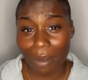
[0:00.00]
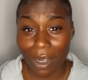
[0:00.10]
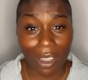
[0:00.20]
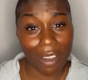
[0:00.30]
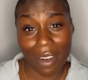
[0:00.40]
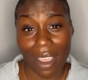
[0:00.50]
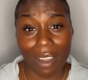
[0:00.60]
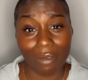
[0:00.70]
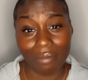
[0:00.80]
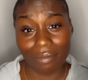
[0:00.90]
I'm gonna go
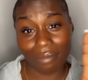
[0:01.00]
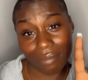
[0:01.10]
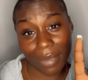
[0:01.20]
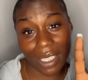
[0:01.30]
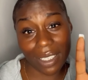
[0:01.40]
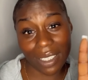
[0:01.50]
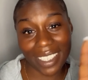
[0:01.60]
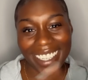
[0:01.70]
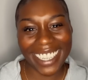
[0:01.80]
now. Peace.